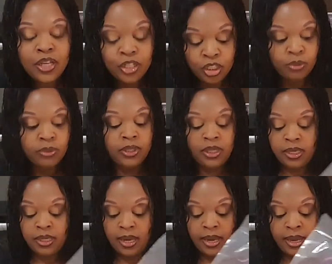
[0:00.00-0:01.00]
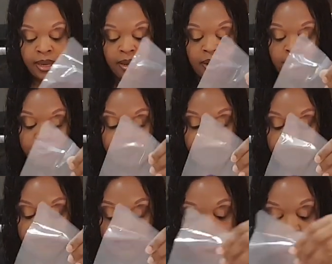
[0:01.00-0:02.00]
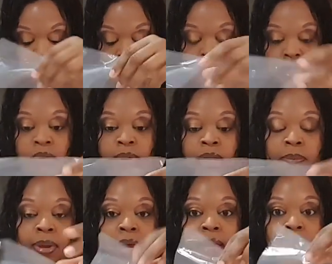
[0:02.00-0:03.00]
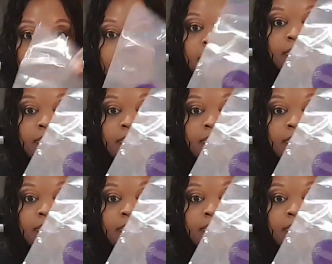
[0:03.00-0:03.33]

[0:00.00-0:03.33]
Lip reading: You will need a decorating bag.